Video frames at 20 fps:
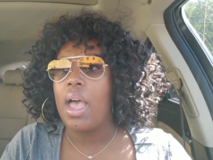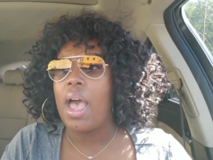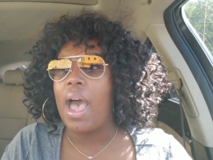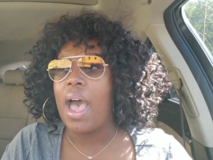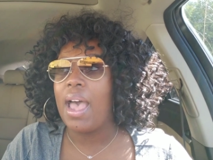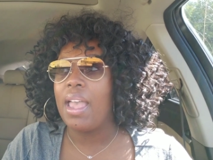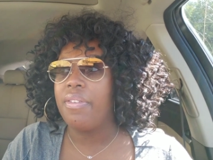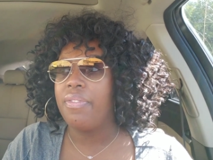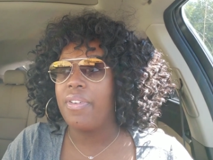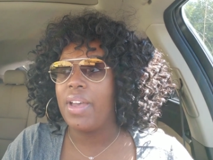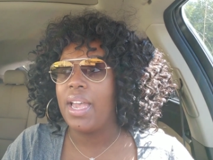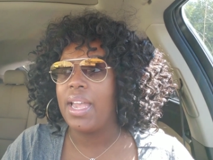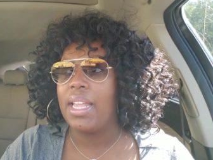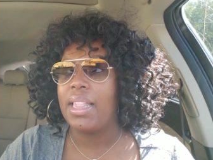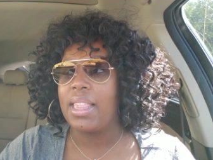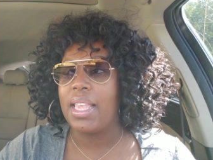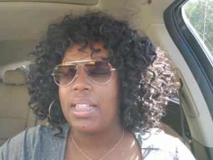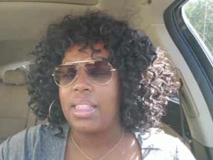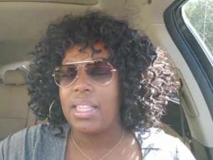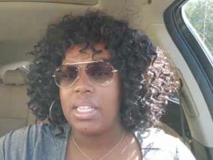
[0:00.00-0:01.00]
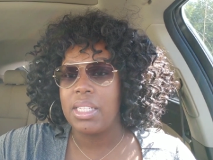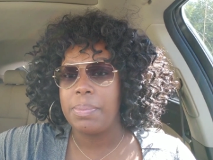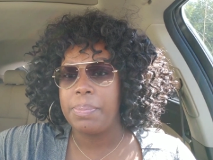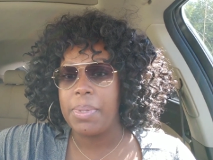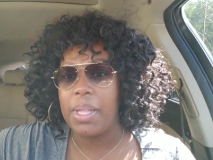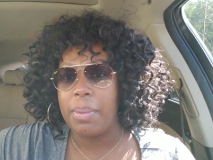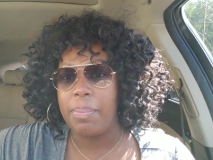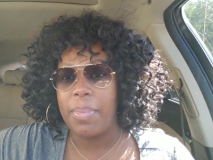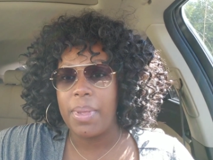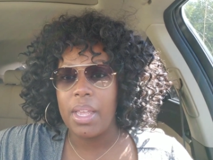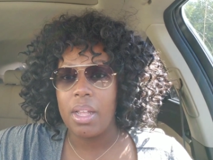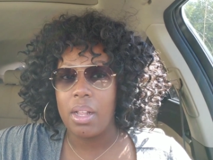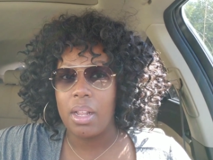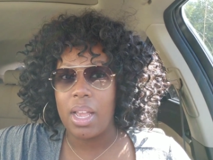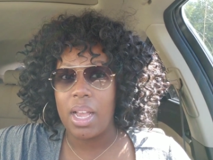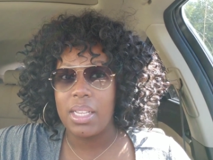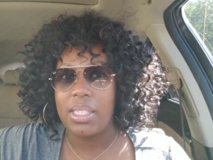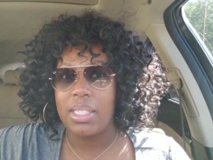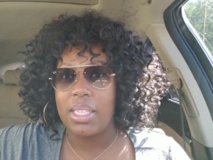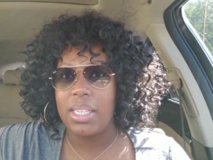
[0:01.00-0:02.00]
I find that these plumping
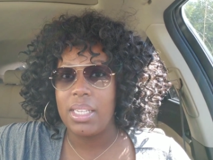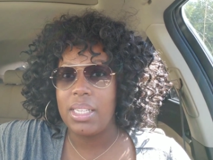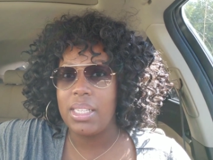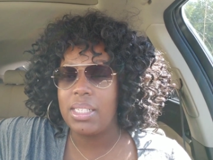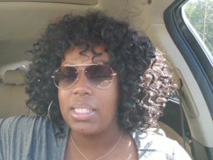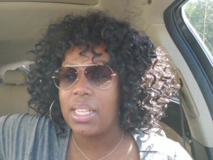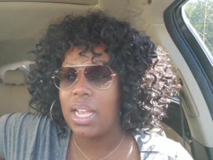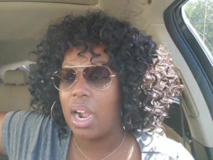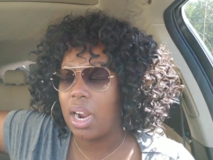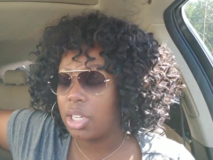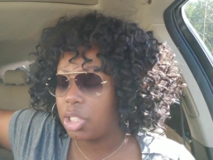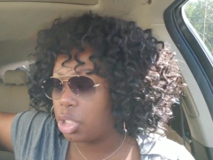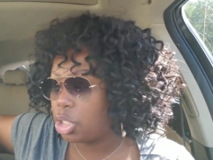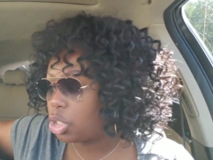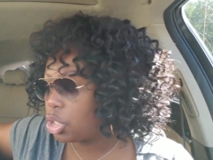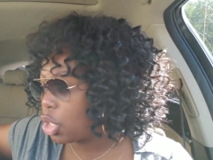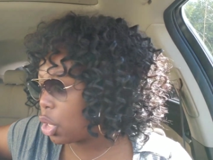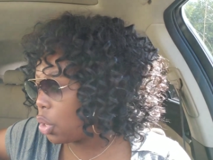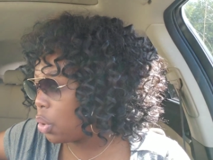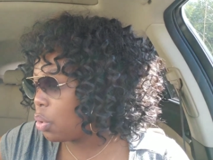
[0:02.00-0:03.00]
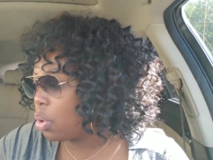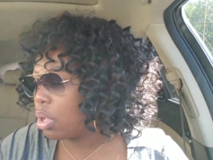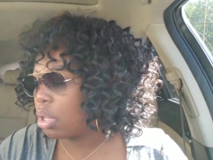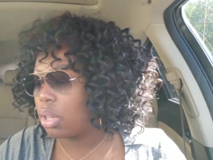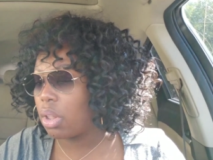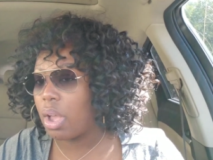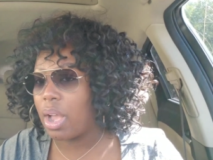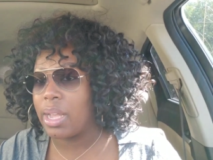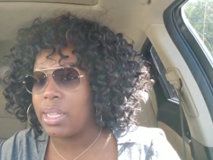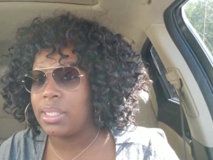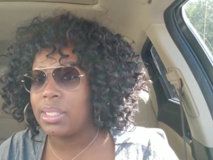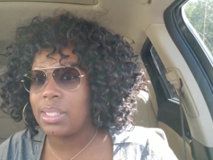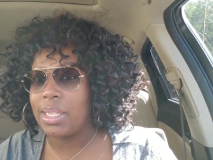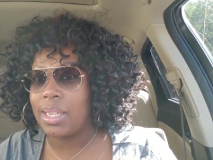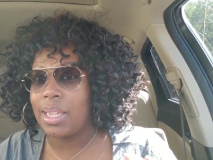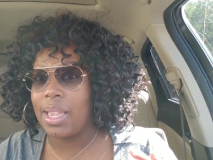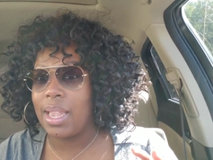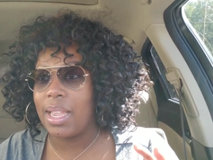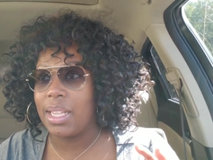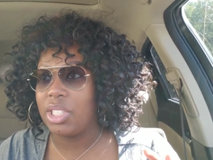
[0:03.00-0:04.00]
glosses are so
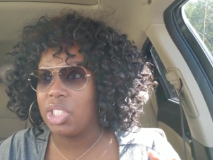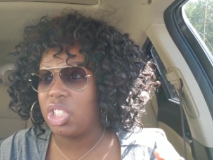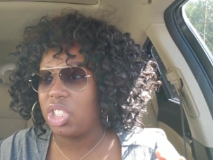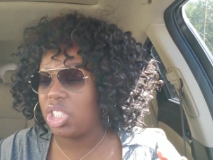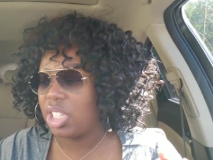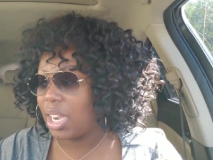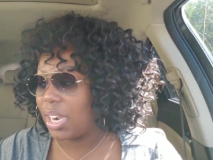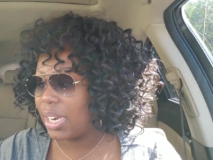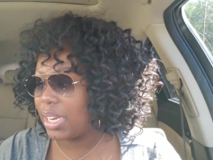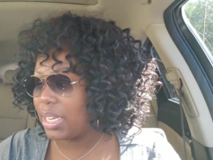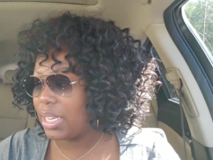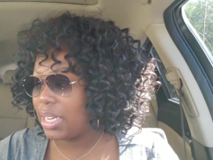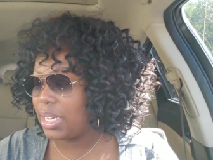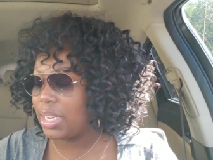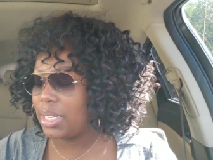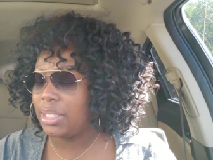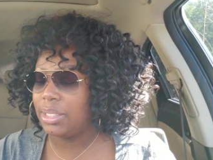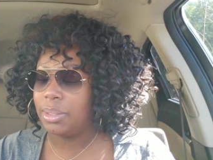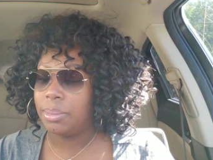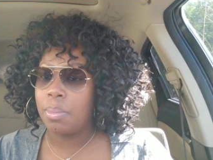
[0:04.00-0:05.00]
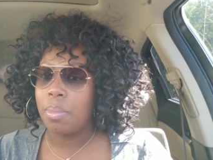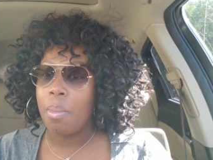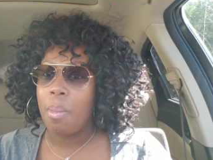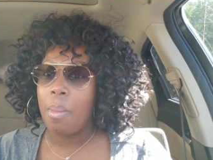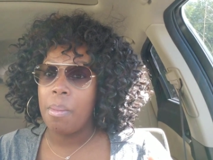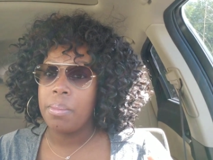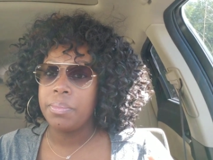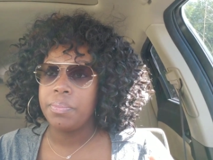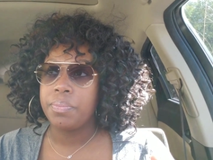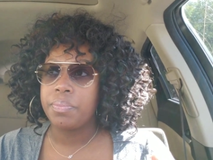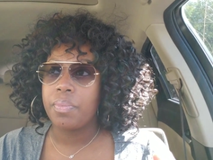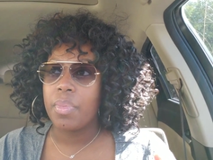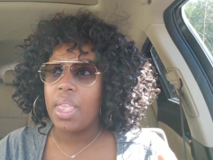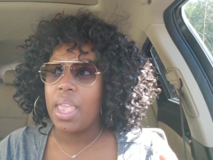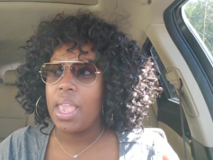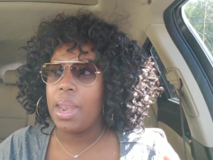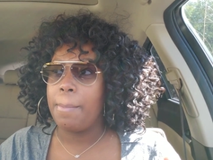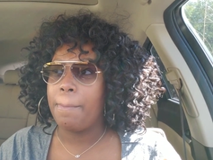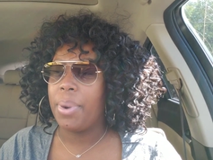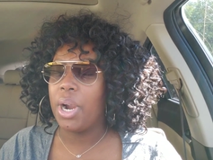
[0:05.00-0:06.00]
glossy and shiny
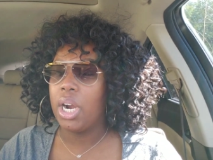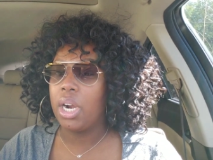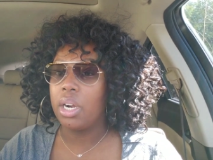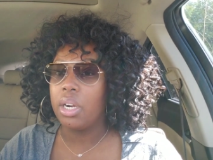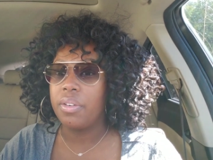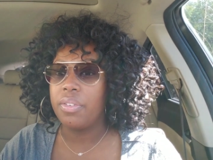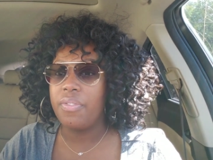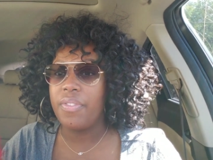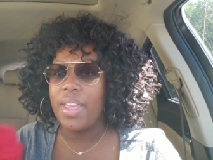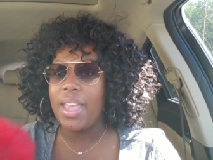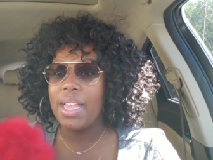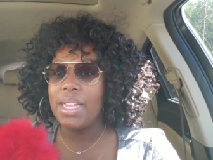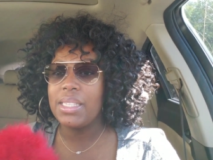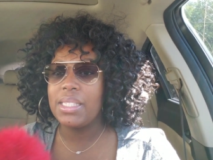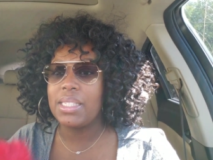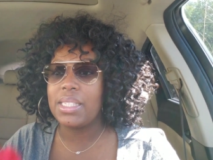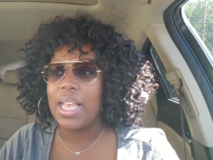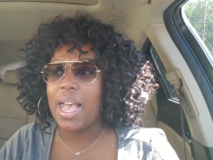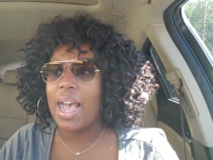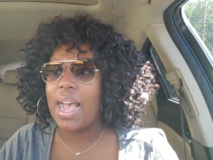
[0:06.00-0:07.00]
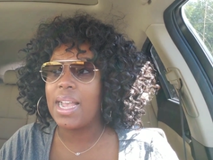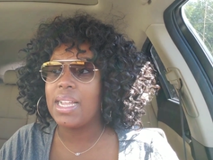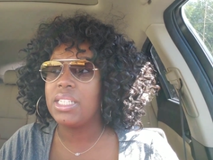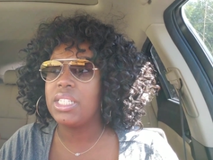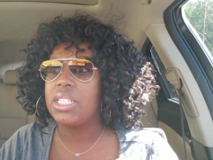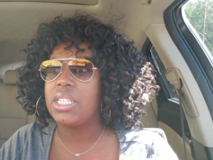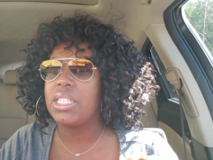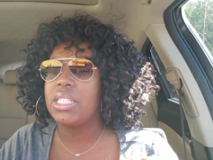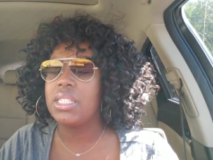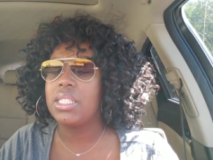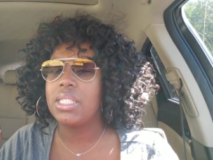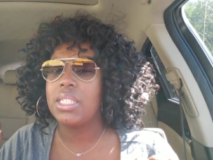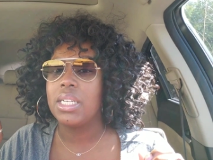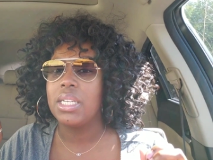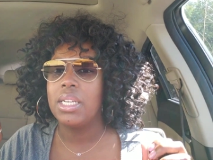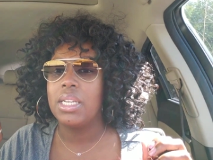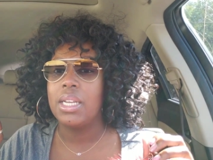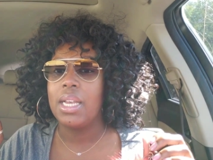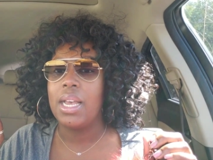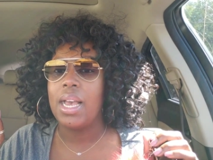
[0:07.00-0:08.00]
and perfect. I
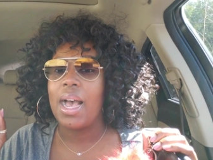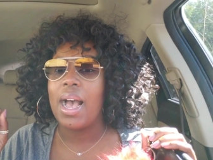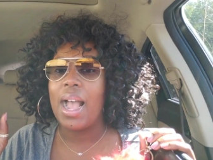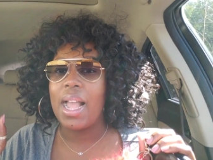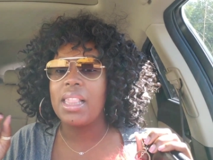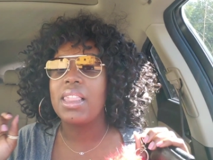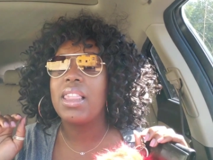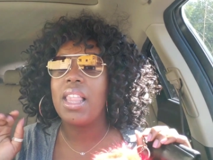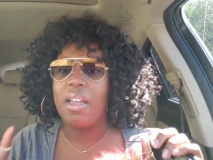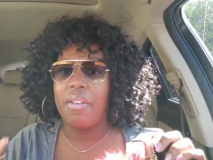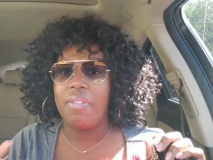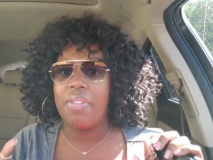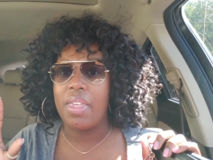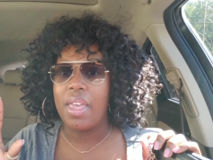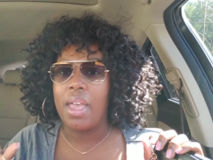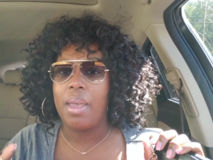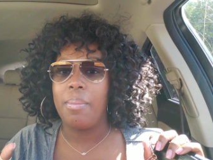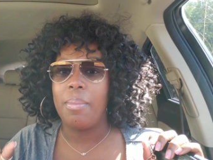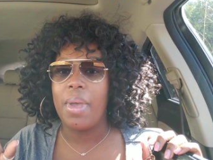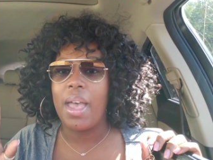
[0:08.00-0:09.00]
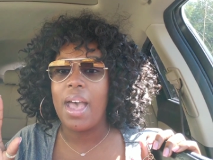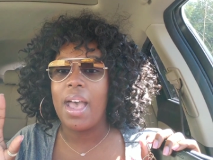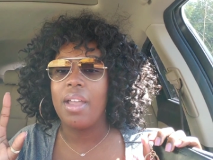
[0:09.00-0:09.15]
love them.